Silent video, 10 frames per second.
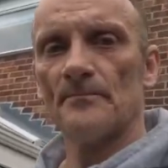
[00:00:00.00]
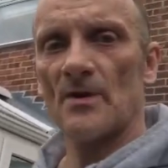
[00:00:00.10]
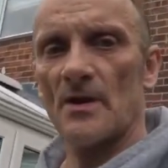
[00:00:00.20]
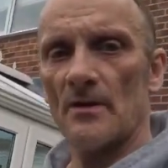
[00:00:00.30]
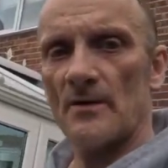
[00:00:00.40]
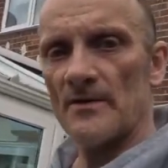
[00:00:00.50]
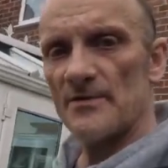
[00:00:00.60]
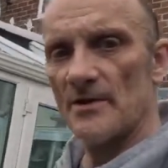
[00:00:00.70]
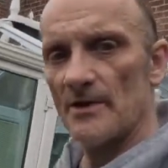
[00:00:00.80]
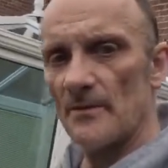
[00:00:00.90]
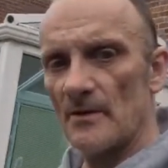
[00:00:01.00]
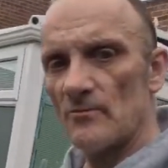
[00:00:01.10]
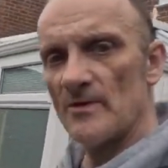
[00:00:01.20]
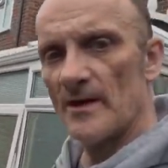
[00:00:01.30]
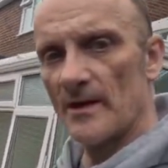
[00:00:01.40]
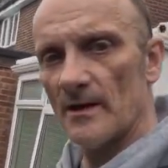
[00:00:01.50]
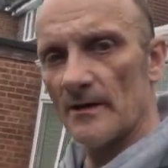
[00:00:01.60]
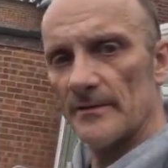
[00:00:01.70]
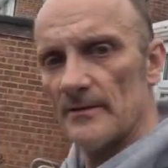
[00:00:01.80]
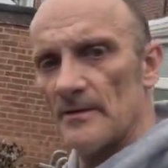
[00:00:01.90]
Okay, we're outside in my rear
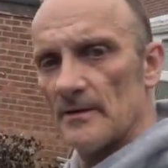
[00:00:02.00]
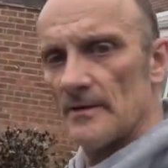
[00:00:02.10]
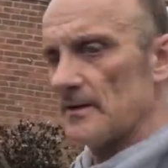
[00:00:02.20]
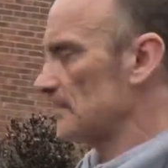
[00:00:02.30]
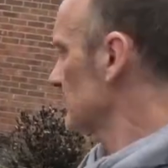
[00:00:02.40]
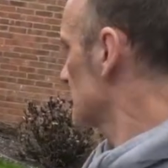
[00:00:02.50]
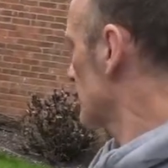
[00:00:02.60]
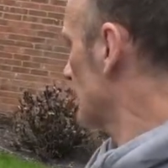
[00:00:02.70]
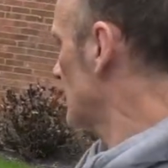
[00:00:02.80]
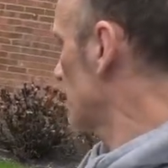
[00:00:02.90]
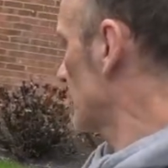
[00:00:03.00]
garden. See, I'm cutting the